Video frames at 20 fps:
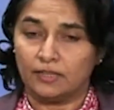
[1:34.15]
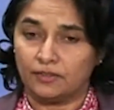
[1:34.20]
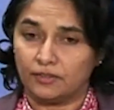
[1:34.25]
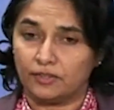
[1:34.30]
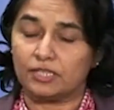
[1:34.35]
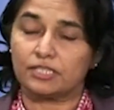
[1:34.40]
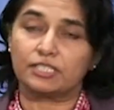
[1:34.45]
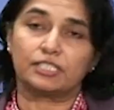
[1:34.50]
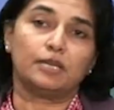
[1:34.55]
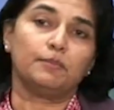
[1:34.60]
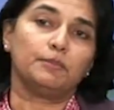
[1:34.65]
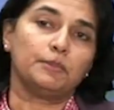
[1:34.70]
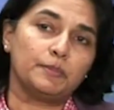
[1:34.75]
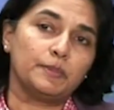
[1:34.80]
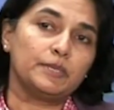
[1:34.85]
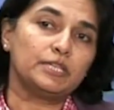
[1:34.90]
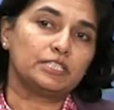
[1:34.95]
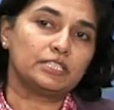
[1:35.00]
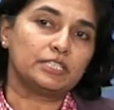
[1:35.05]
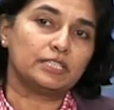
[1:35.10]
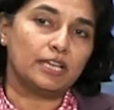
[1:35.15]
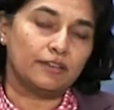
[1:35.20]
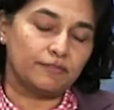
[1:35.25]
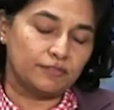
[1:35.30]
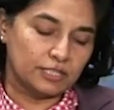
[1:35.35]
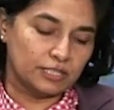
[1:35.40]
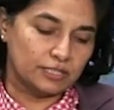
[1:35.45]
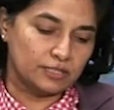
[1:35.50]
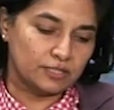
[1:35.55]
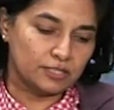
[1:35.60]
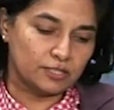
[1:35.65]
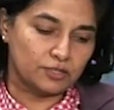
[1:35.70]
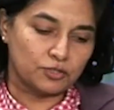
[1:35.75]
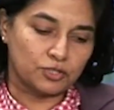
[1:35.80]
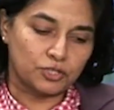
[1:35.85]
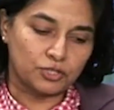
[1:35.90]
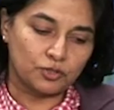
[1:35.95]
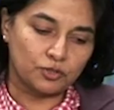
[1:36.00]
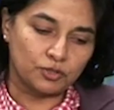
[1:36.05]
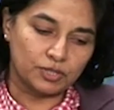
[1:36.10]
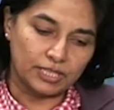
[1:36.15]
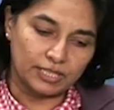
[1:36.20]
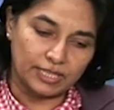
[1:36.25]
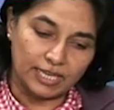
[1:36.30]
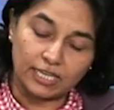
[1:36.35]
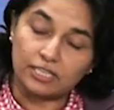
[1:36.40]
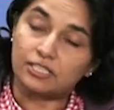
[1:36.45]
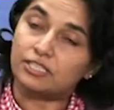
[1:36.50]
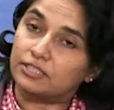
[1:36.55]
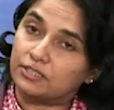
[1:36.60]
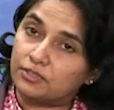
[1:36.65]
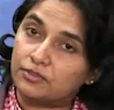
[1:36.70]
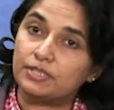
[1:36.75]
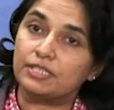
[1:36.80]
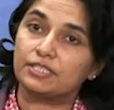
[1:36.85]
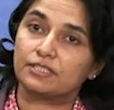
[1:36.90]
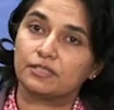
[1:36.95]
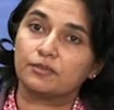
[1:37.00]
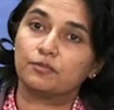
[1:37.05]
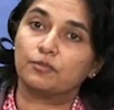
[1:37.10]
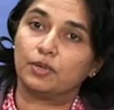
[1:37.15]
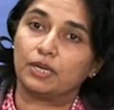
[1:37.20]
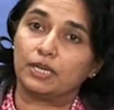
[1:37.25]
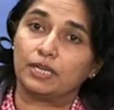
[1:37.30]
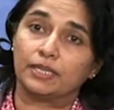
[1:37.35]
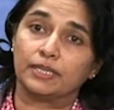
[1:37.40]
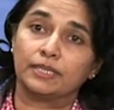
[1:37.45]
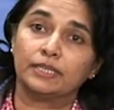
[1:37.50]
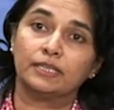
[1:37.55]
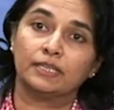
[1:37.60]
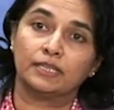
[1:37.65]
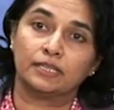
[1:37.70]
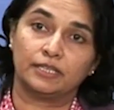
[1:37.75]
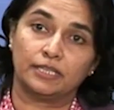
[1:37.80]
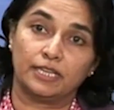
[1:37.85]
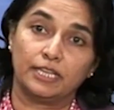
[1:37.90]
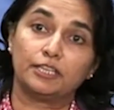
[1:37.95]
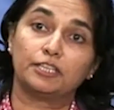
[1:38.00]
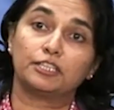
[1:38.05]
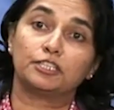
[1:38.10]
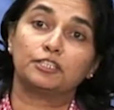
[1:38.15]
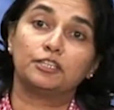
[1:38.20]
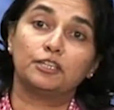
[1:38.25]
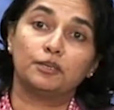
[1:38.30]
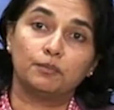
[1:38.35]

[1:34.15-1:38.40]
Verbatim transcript: There is some emerging evidence to show that actually the reason why naked